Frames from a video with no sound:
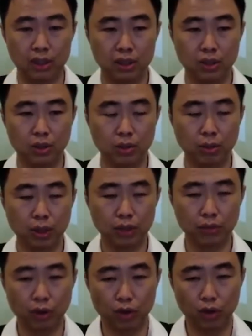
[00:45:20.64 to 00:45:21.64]
So, but
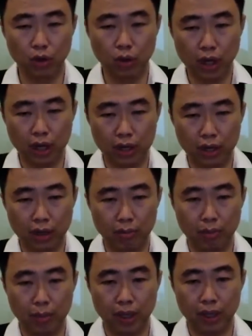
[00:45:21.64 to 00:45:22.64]
if you're going to look at a
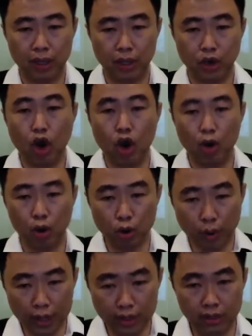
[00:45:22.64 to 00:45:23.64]
big
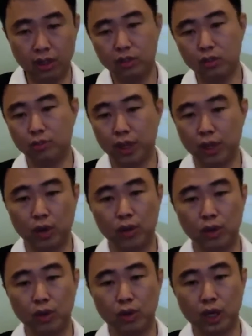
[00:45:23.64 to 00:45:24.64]
conquest, then you may not
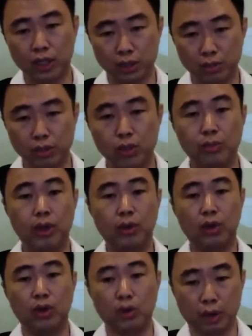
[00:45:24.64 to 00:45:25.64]
want to look at Qi, you may
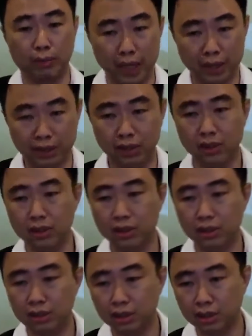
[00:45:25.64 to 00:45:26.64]
want to look at BaZi.
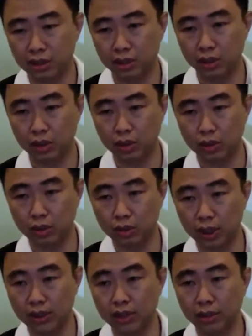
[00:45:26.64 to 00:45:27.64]
So
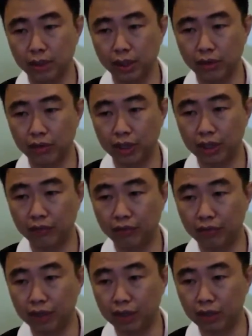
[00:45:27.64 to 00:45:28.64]
that's a bit of a
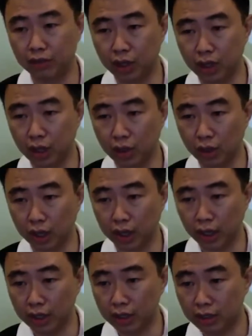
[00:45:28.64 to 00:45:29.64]
different if you take a look at
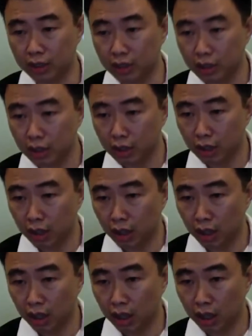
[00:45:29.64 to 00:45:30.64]
that.
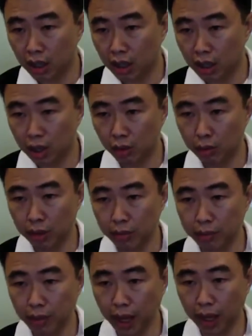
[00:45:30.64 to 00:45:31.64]

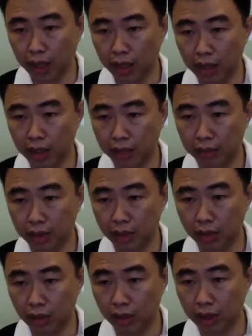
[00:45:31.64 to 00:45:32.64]
Gilbert Pang. Take a look at